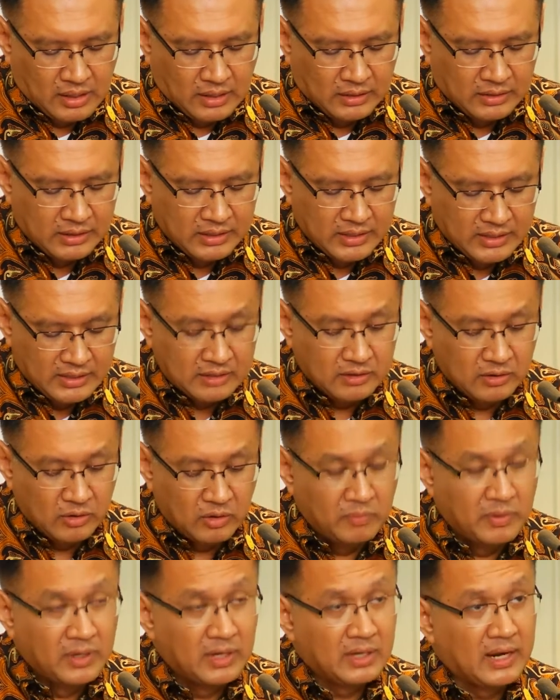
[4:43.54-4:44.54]
The recent
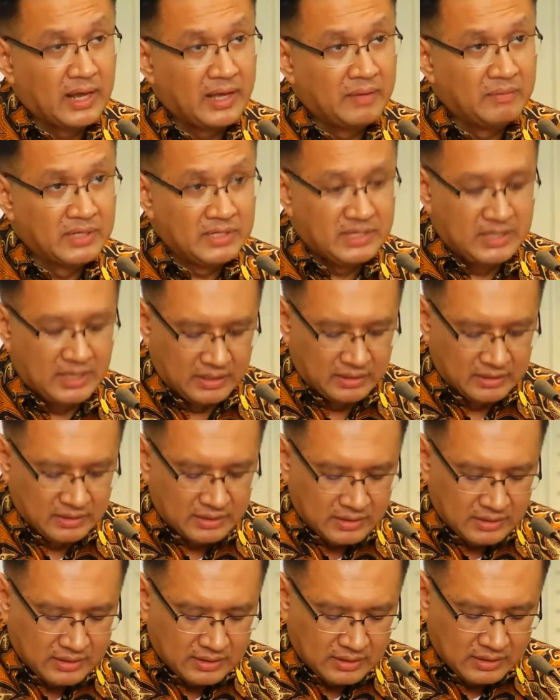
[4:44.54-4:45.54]
global climate
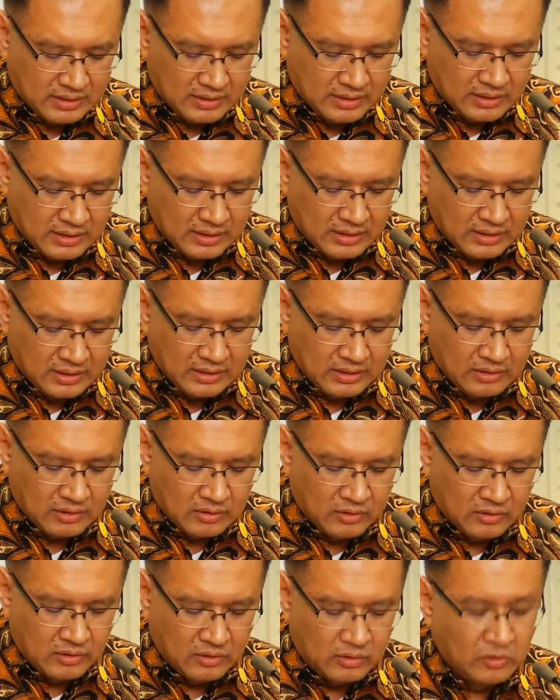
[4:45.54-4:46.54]
change
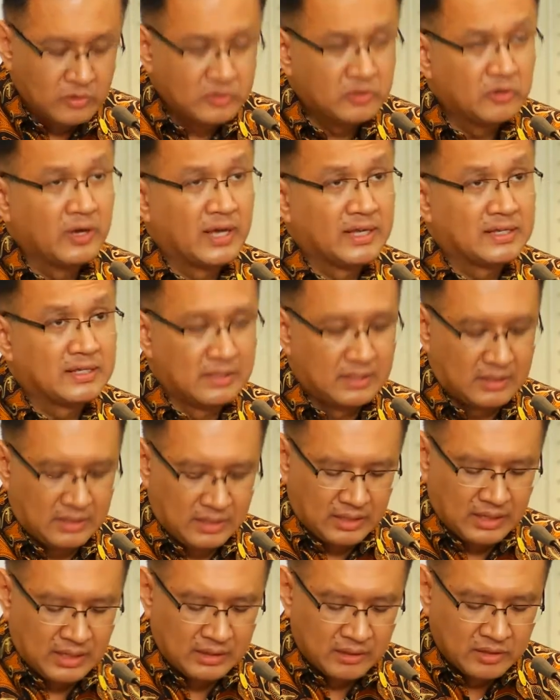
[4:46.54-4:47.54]
also has
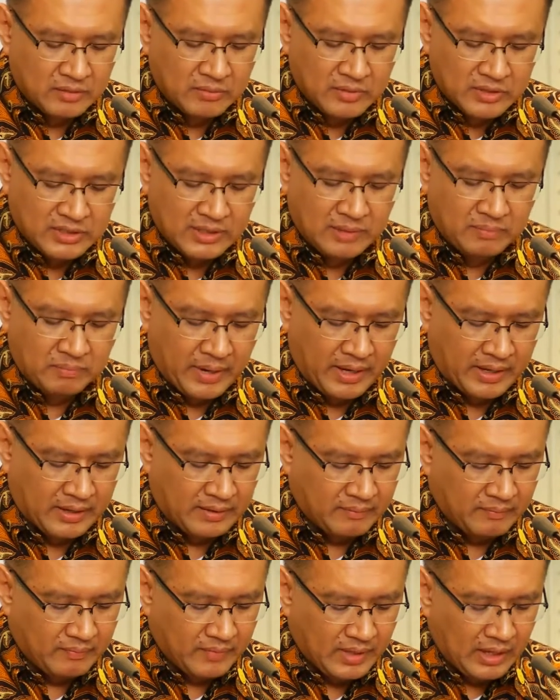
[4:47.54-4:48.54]
an enormous impact
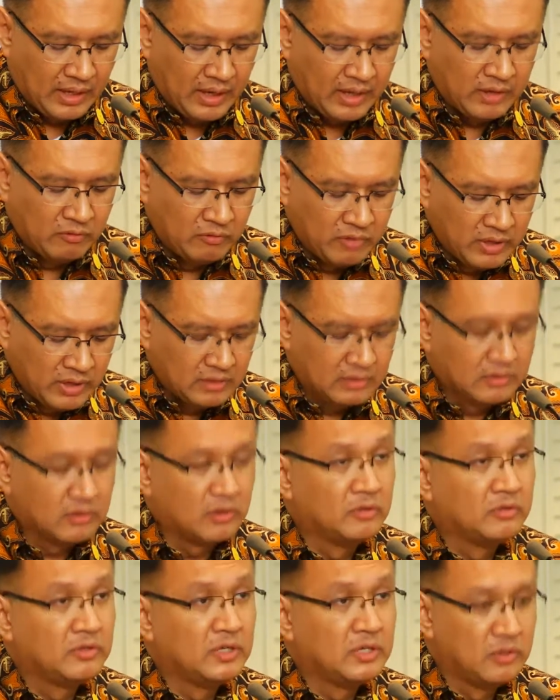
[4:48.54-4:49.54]
and will
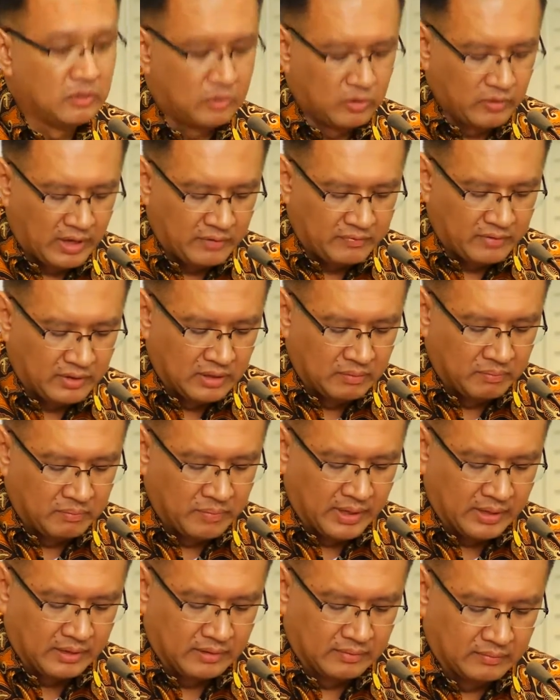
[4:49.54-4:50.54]
continue to have an
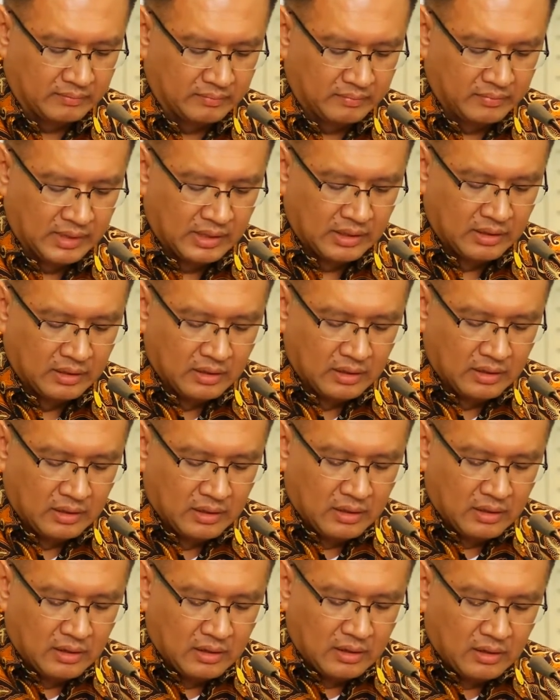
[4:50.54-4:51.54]
impact
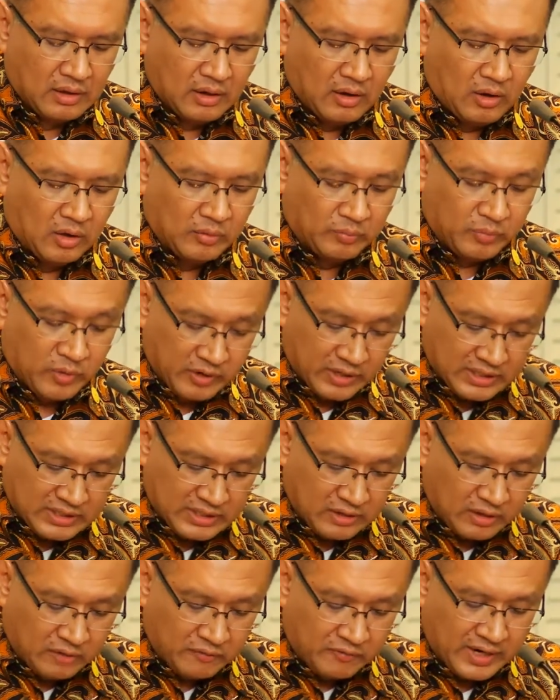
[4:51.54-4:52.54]
on
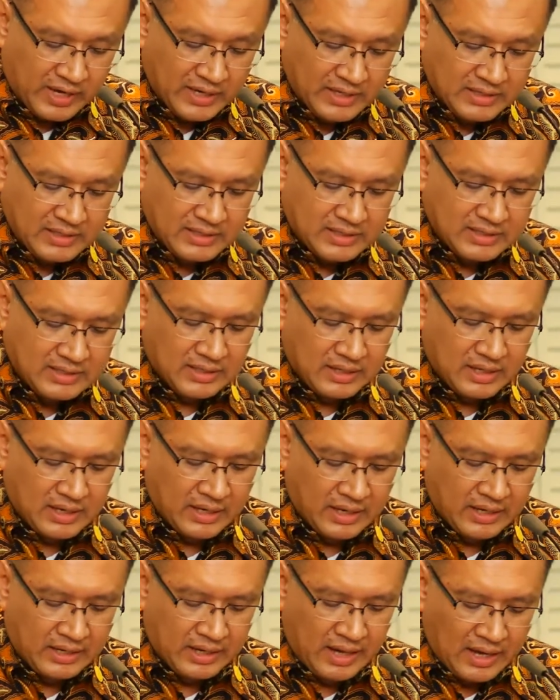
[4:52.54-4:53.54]
production of rice
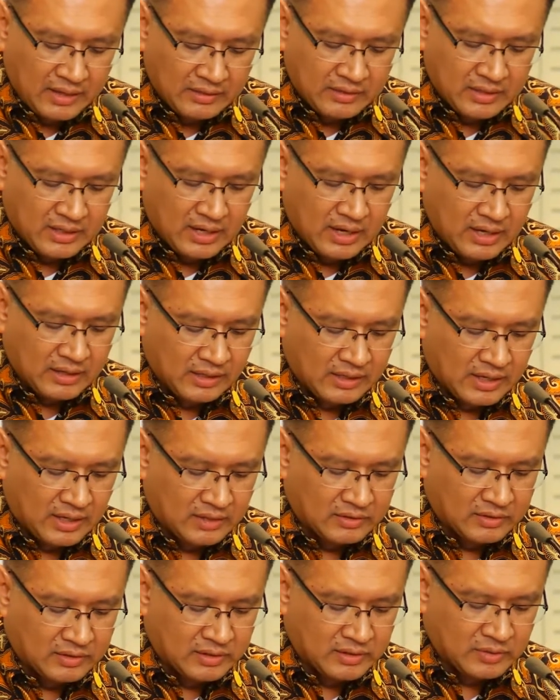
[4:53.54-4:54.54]
and other
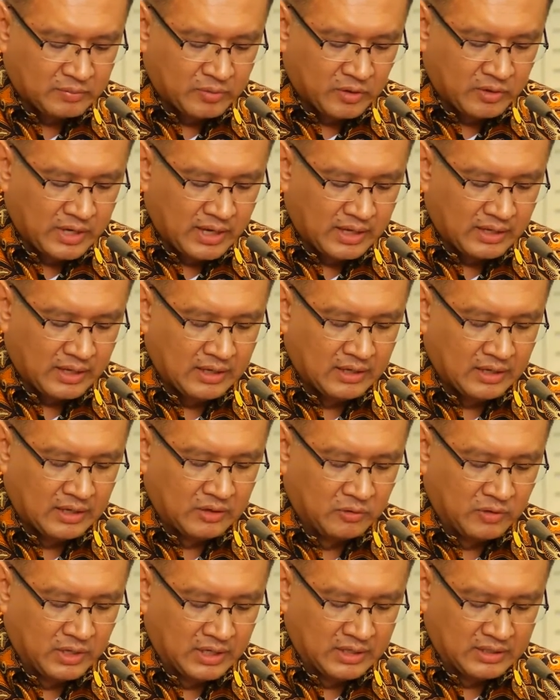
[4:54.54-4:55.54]
agricultural products in
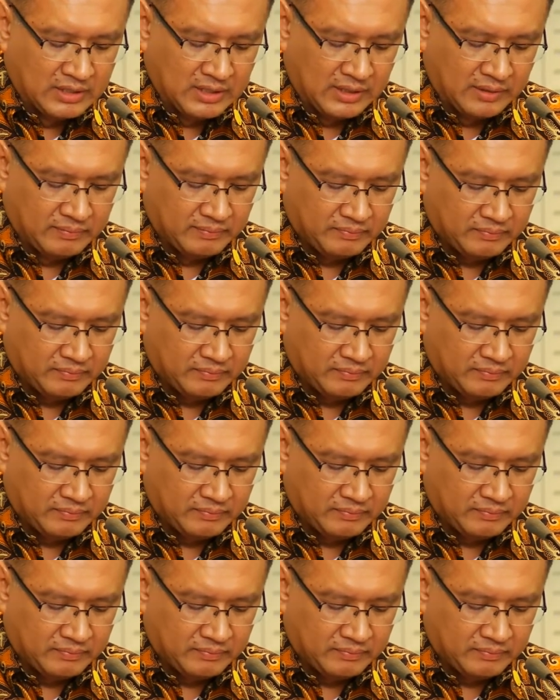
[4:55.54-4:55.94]
Indonesia.